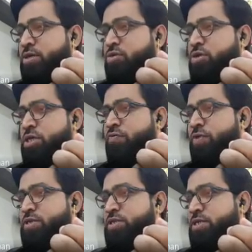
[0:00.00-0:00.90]
So this
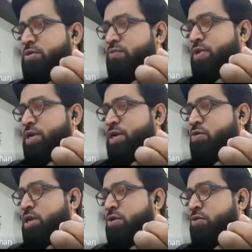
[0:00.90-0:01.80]
function we are
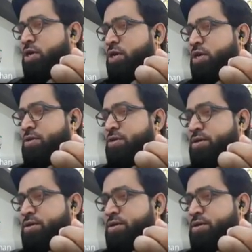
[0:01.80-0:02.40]
calling over here.